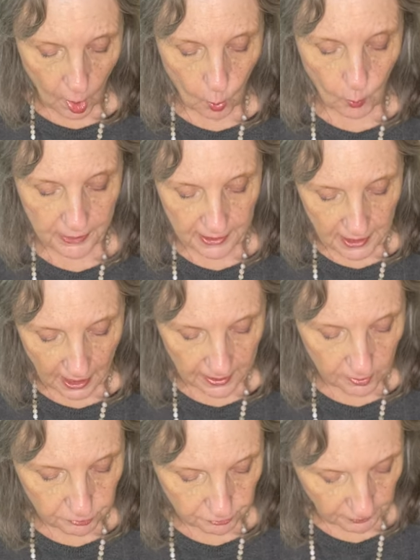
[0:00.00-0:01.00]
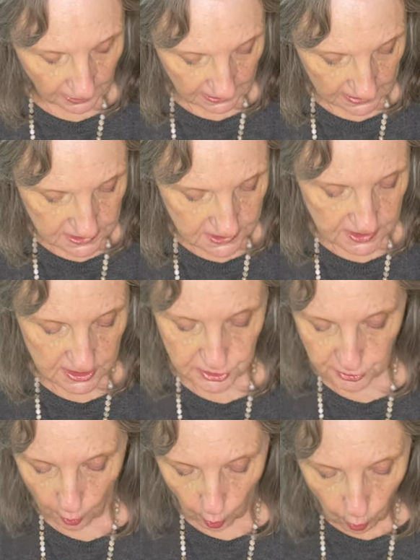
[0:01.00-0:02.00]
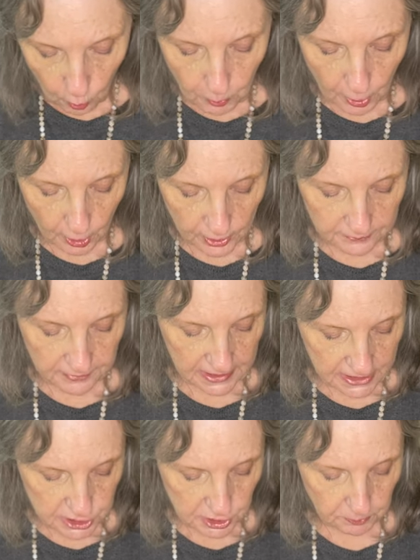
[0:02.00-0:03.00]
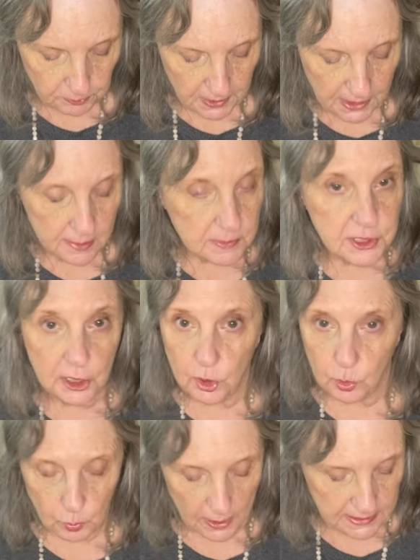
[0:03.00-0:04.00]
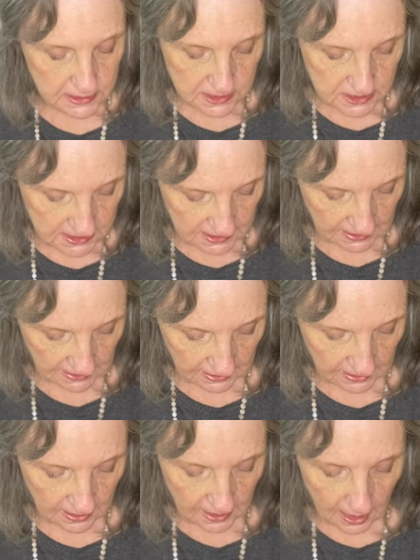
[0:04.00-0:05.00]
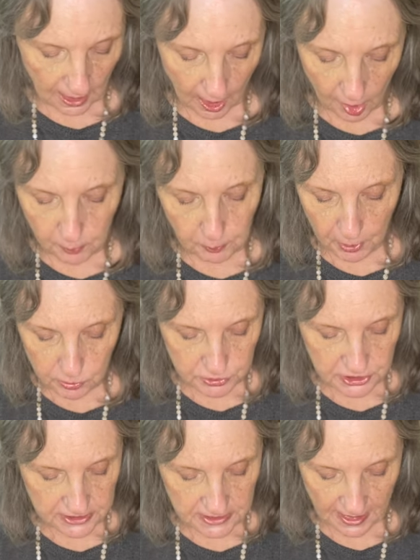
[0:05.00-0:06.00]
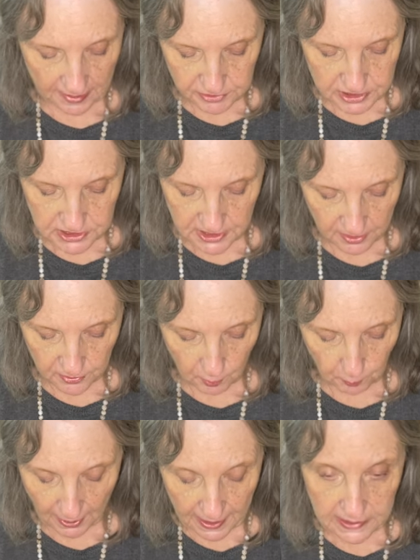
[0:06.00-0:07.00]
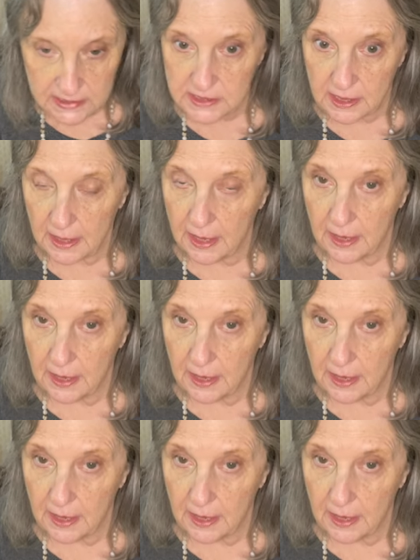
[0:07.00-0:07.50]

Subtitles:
When the Nile floods, this whole part of Egypt becomes a great sea. Our boat didn't have to stay in the banks,